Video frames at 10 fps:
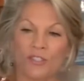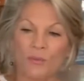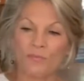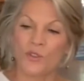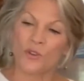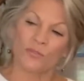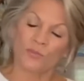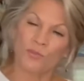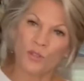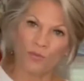a beautiful,
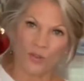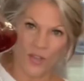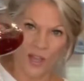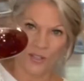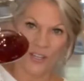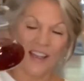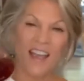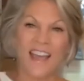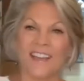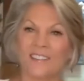beautiful color.
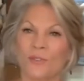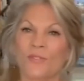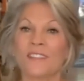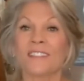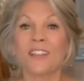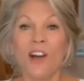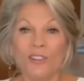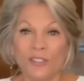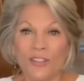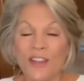And so this
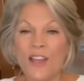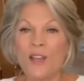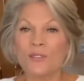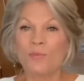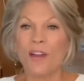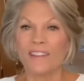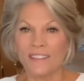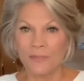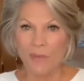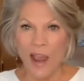color is what
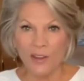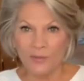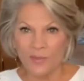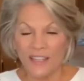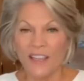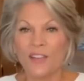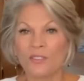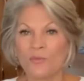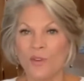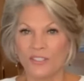inspired me
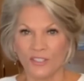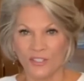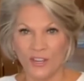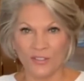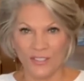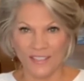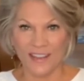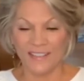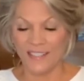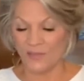to want to share this
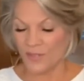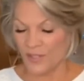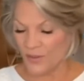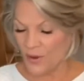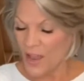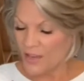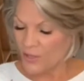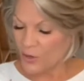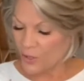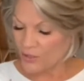idea with you.
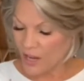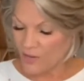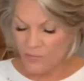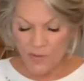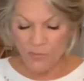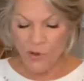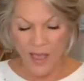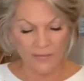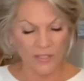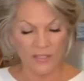A lot of people
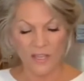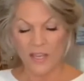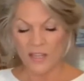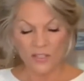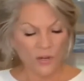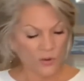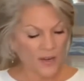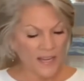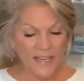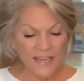have in
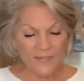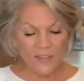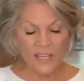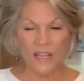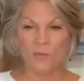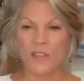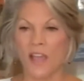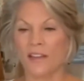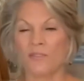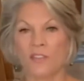an evening, we
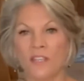kind of